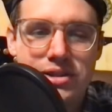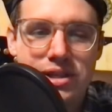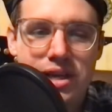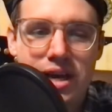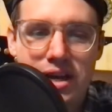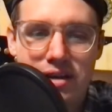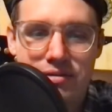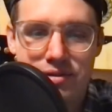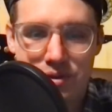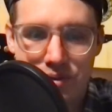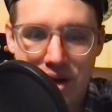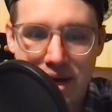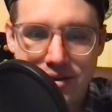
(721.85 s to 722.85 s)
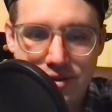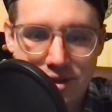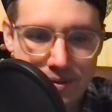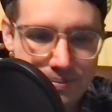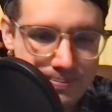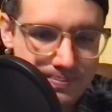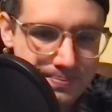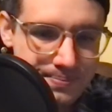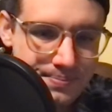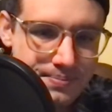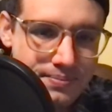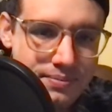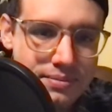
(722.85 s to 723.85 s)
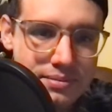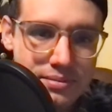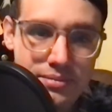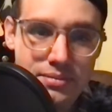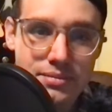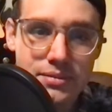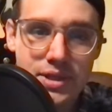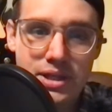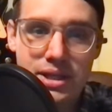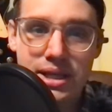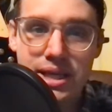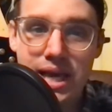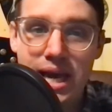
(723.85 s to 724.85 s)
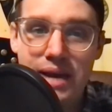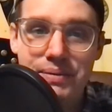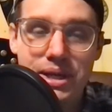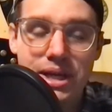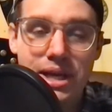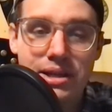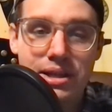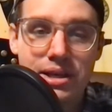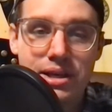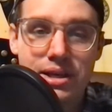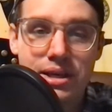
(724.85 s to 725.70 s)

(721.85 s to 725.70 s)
see OKC cutting from the roster? Yeah, I mean, I